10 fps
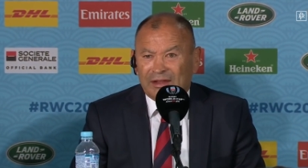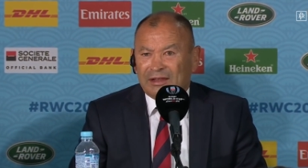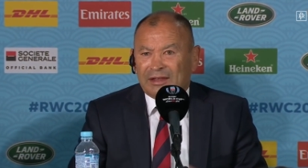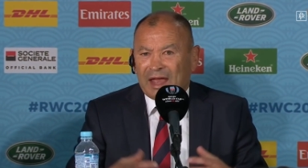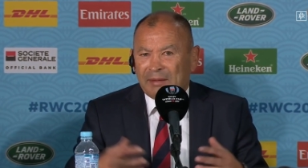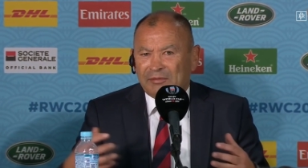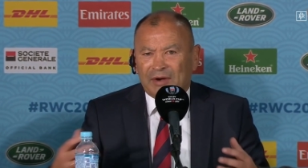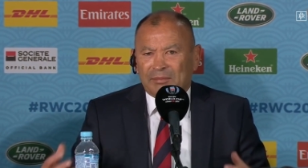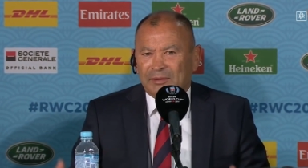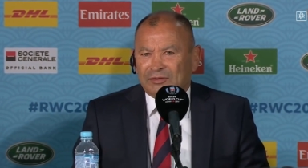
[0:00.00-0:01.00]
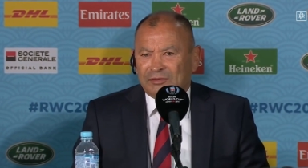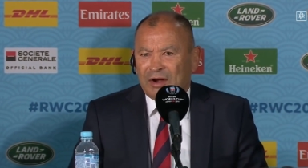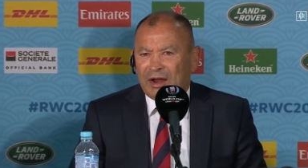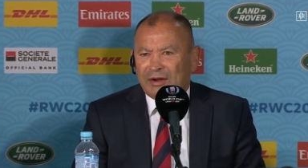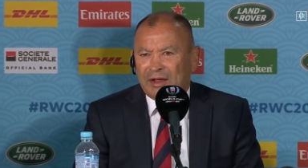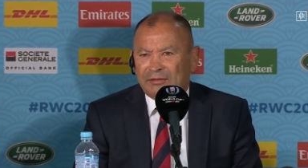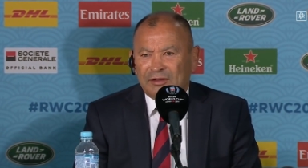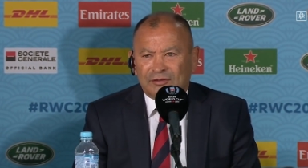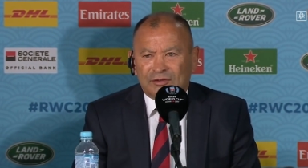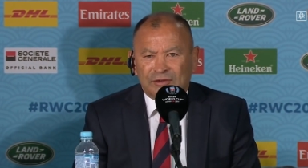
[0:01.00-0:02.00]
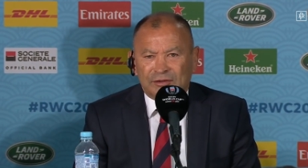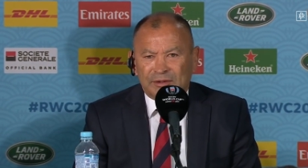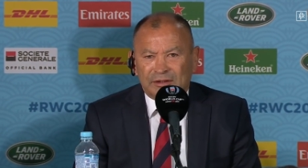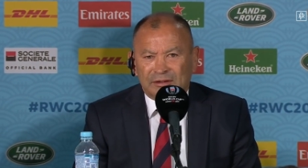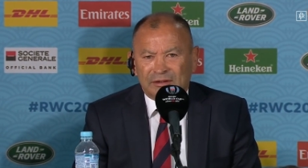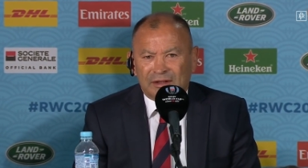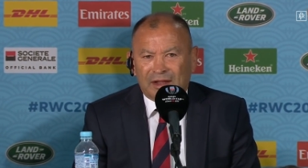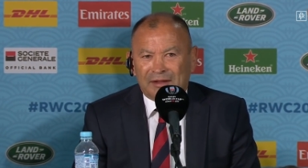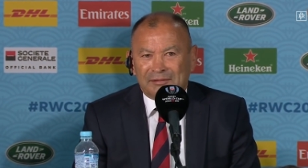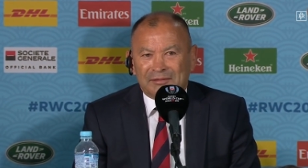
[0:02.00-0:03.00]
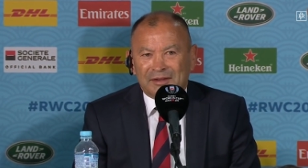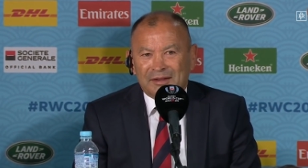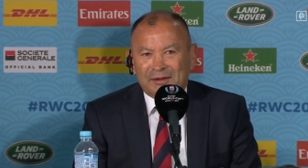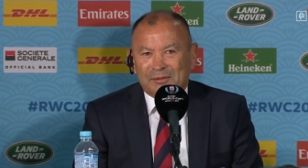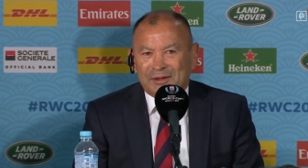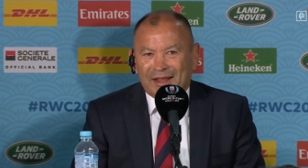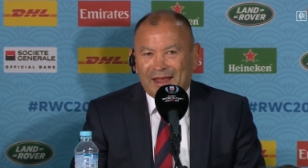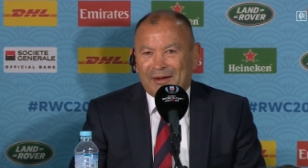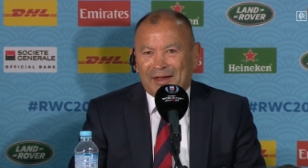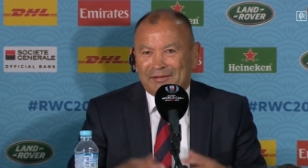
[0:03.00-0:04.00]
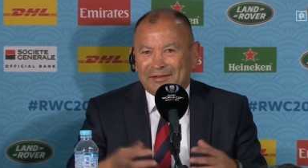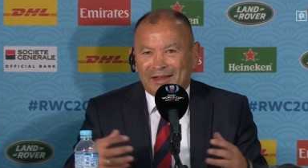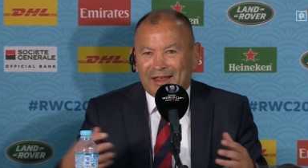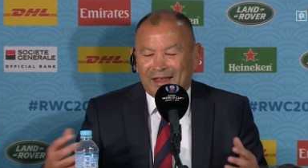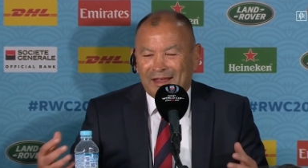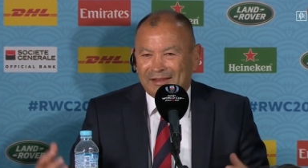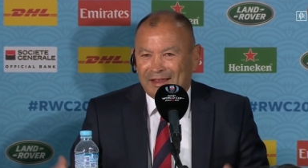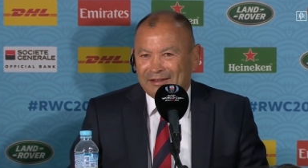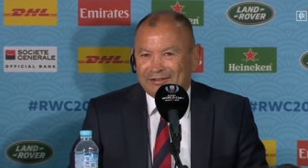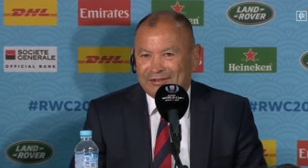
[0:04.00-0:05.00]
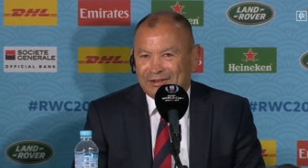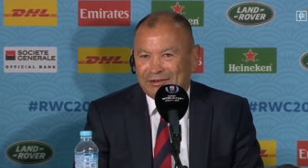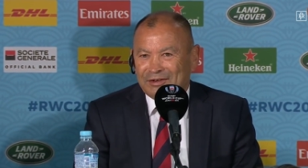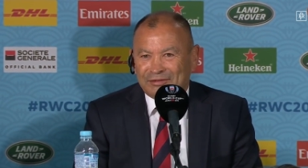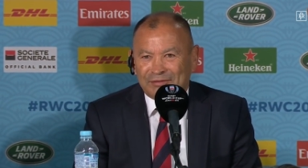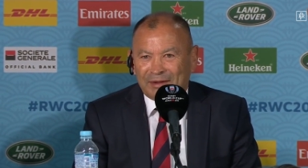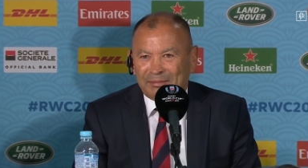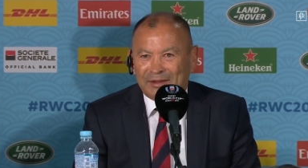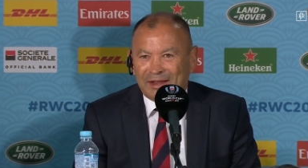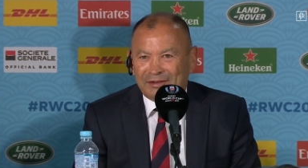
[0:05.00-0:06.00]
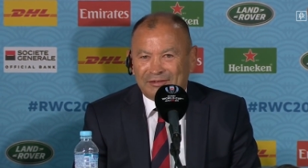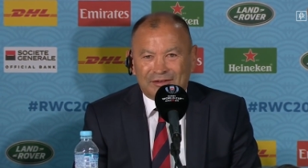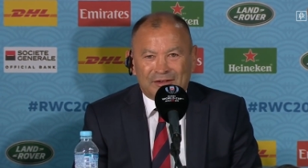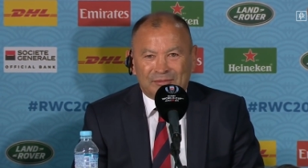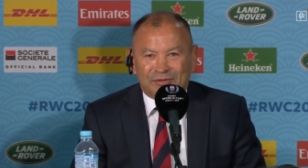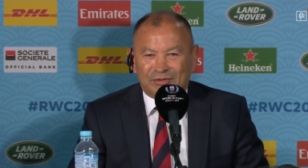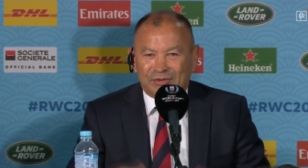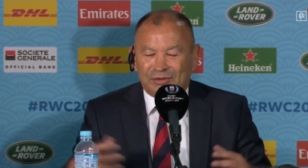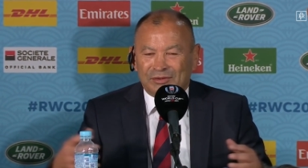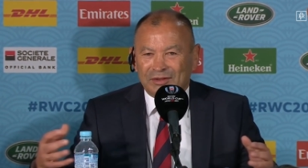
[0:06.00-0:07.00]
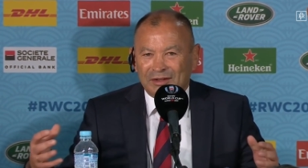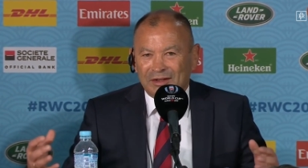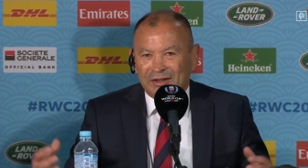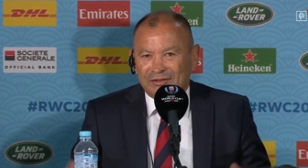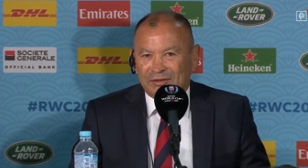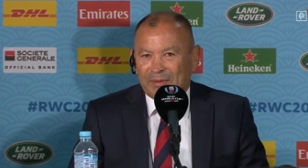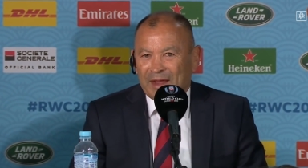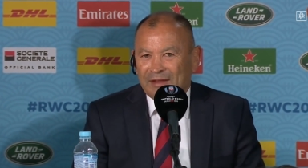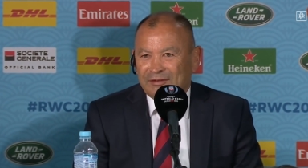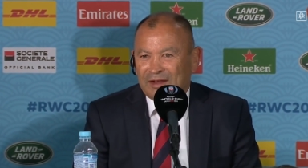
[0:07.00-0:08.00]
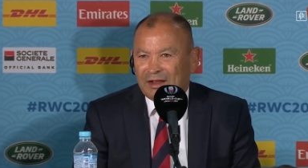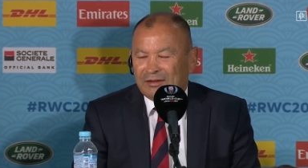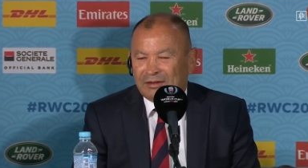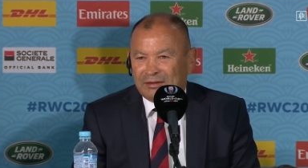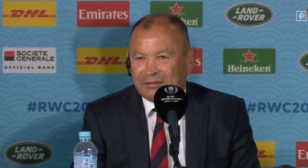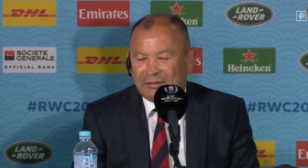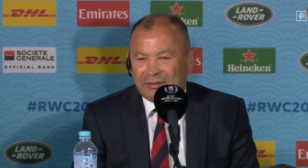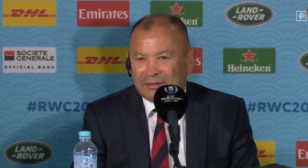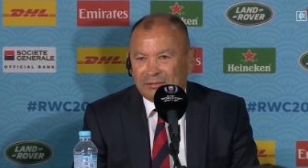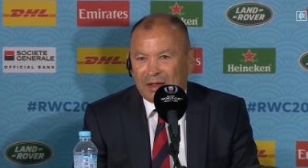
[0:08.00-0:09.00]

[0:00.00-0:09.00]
I think the game of rugby's grown over this tournament. You know, we now have an, another serious rugby nation. I'm sure Japan's going to